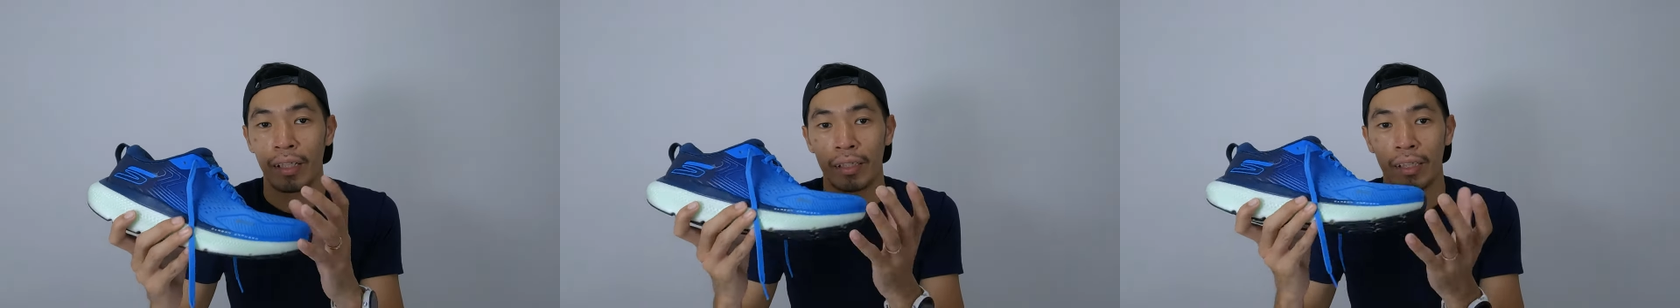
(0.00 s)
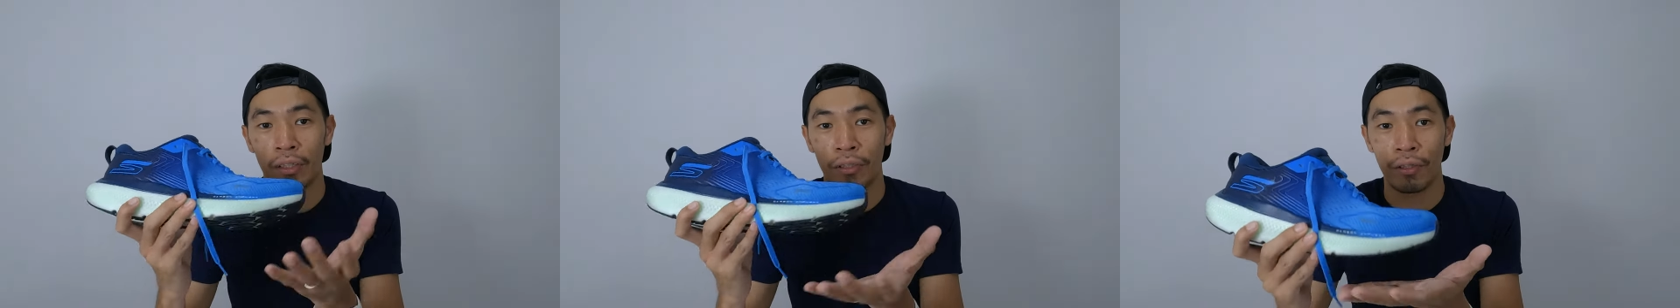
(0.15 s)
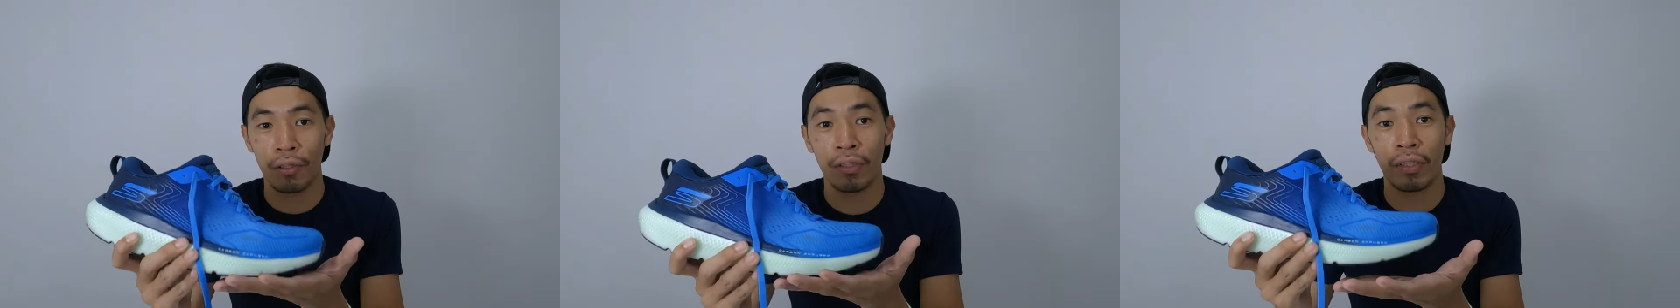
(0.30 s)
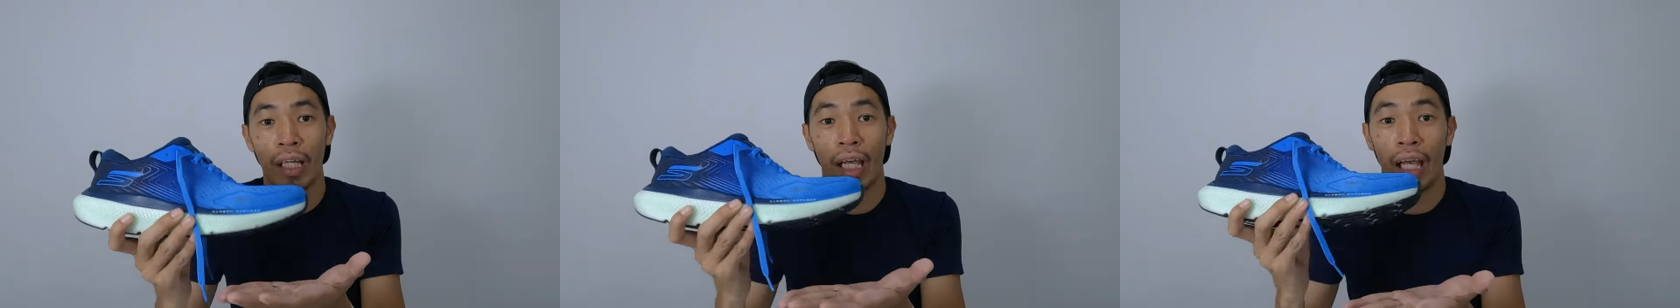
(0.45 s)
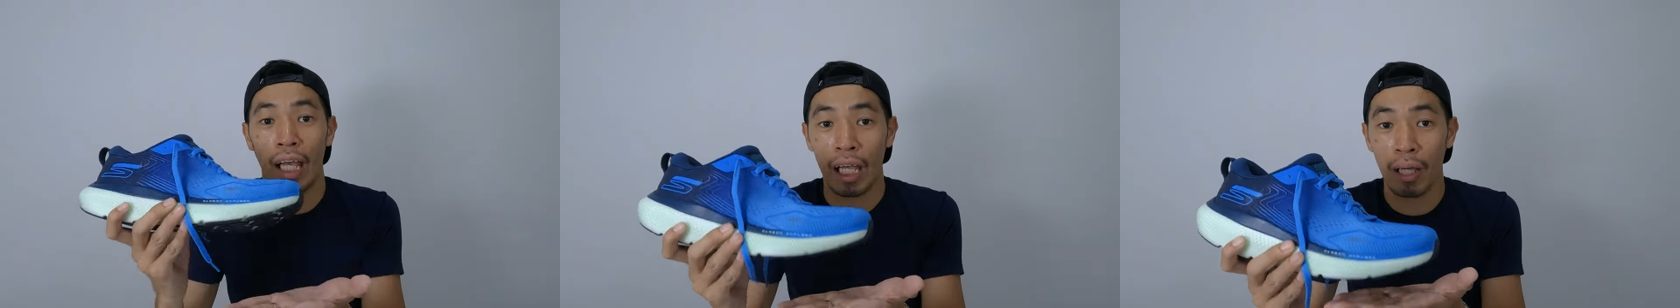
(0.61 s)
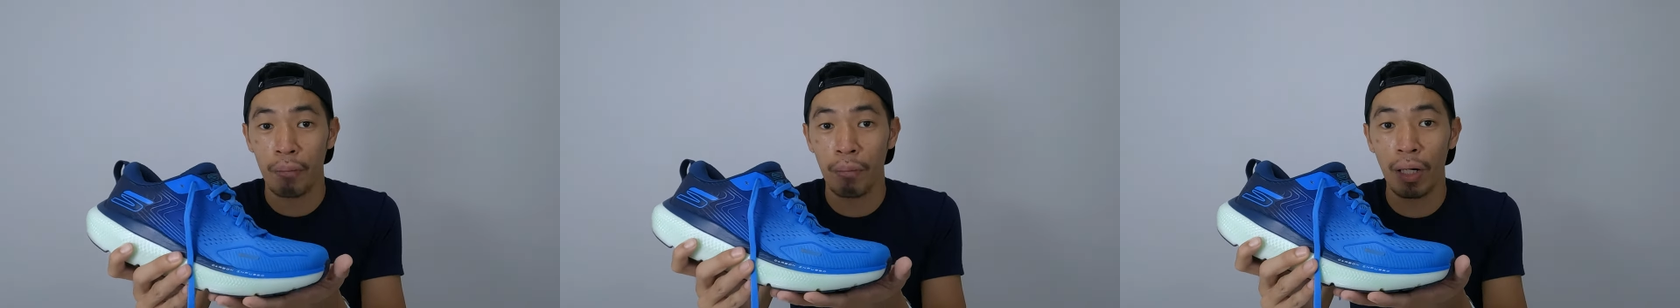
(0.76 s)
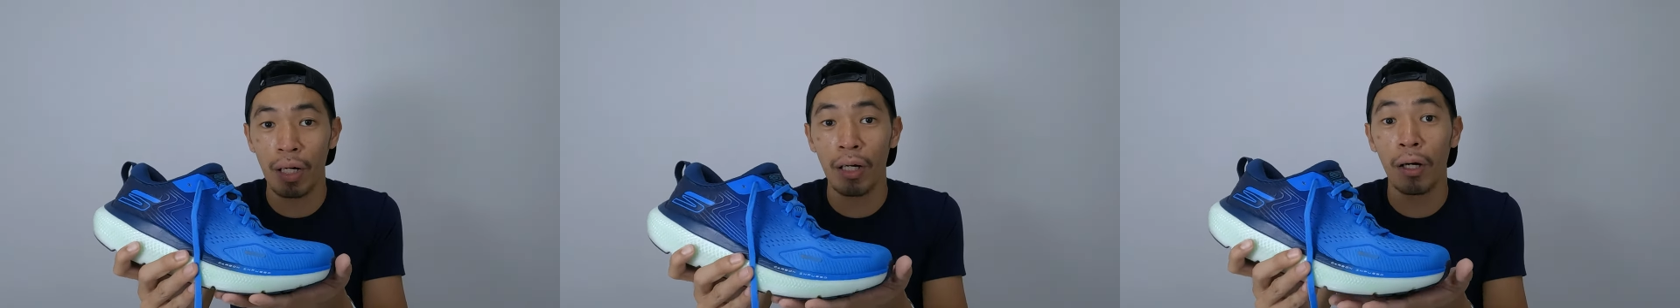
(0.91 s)
the shoes
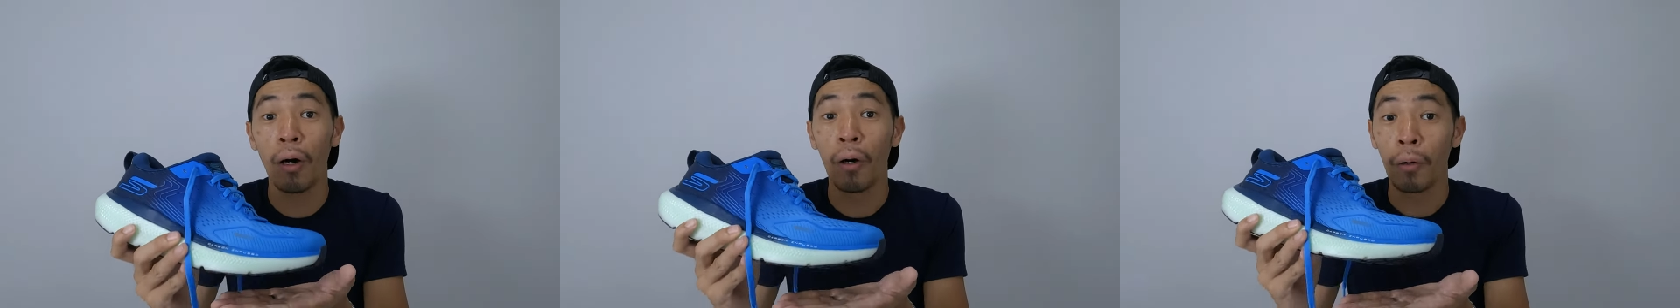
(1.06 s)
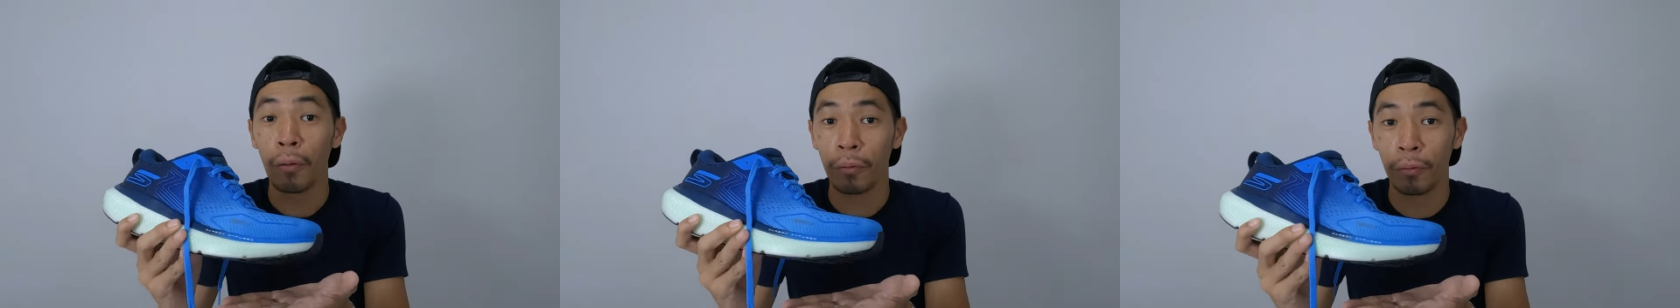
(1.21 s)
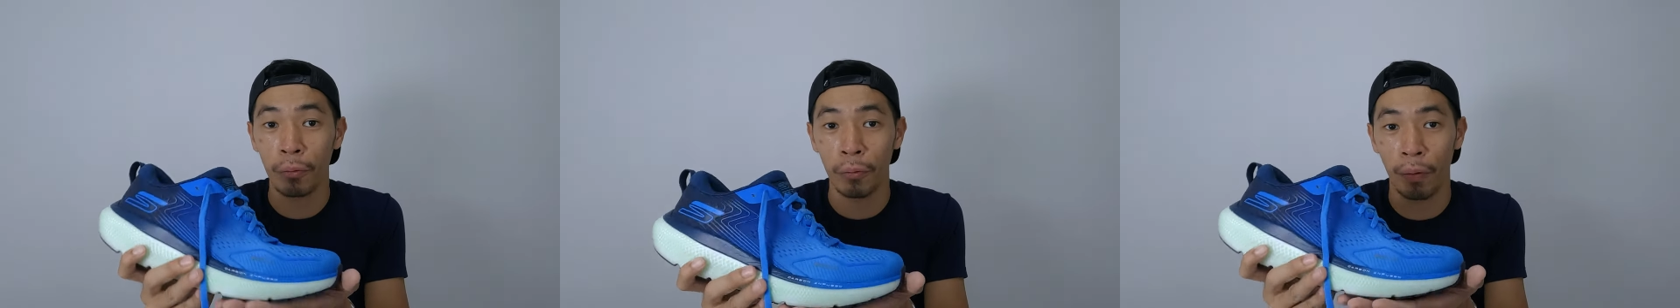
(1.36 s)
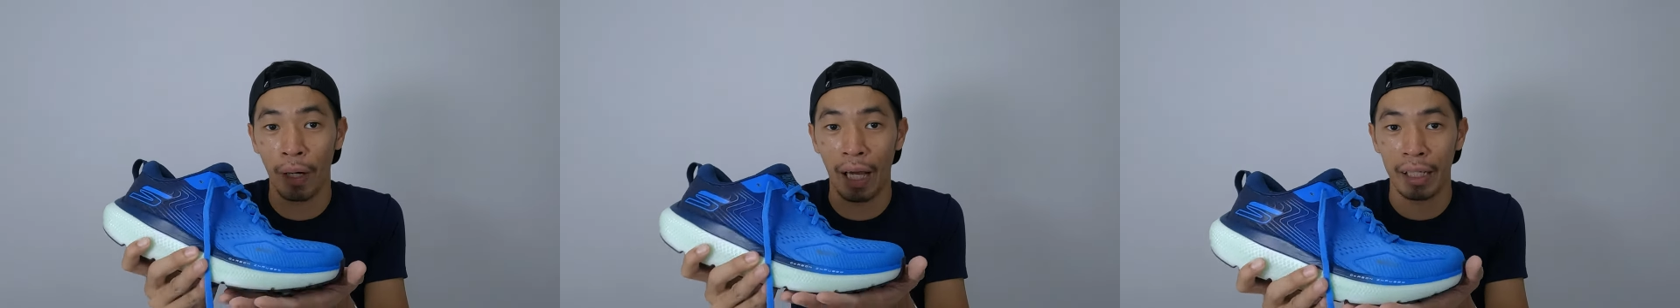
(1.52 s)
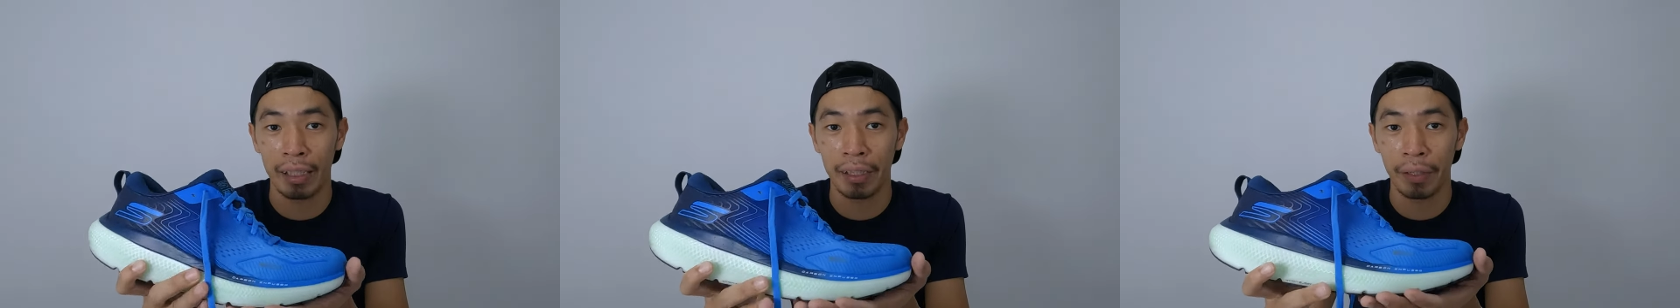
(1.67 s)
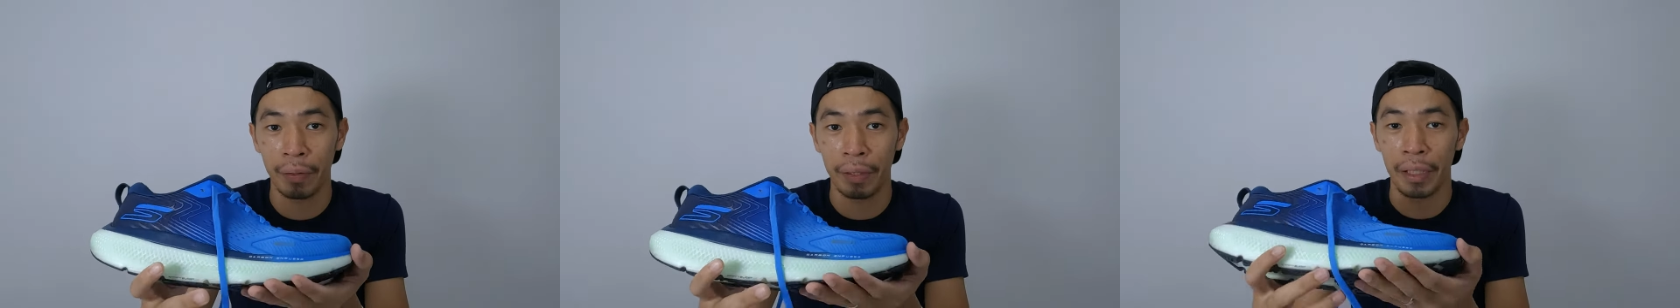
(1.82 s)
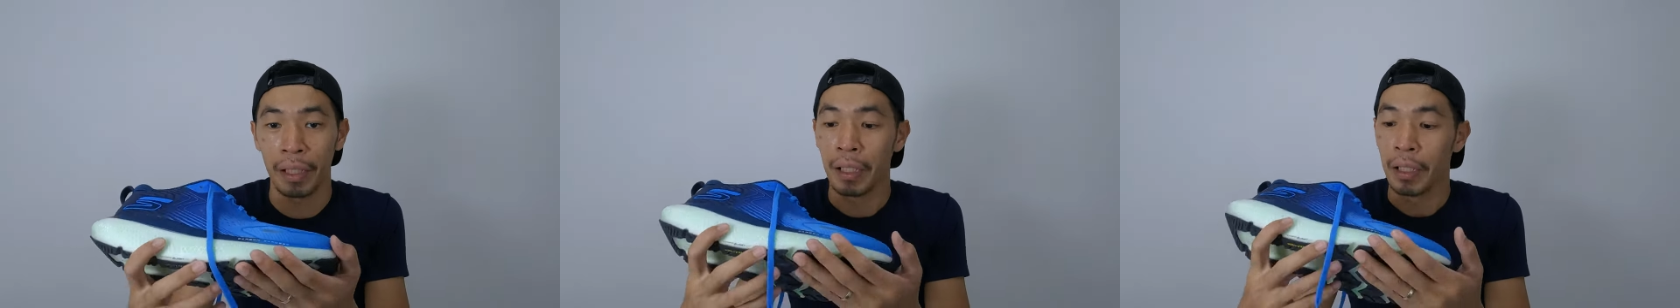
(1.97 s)
able to
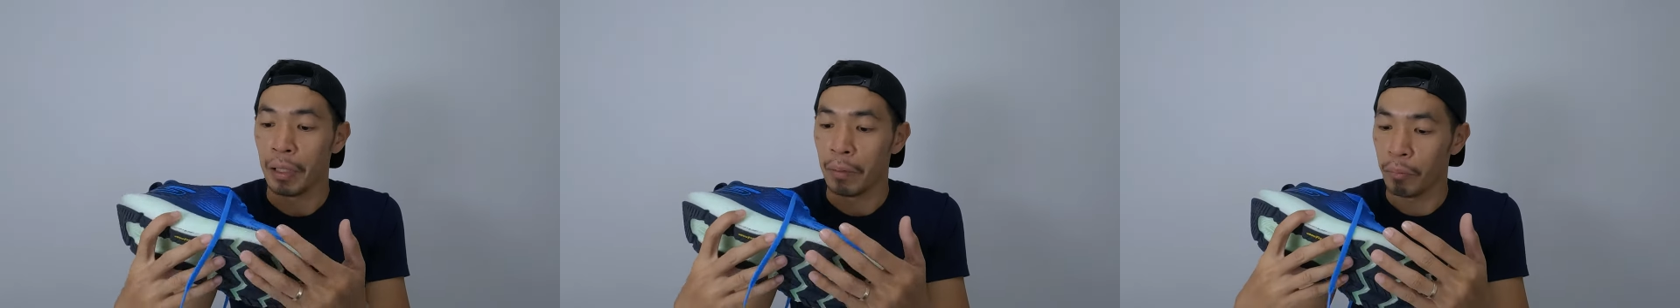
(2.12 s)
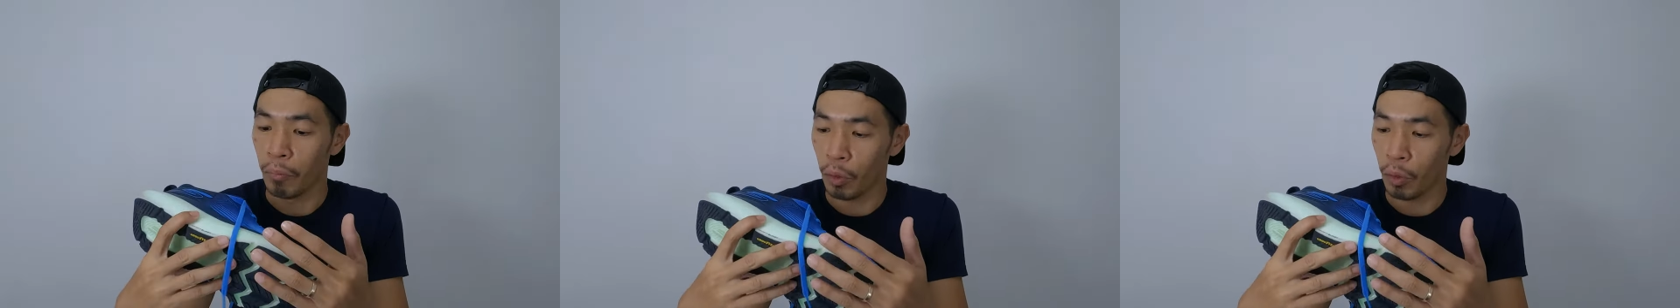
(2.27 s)
handle it.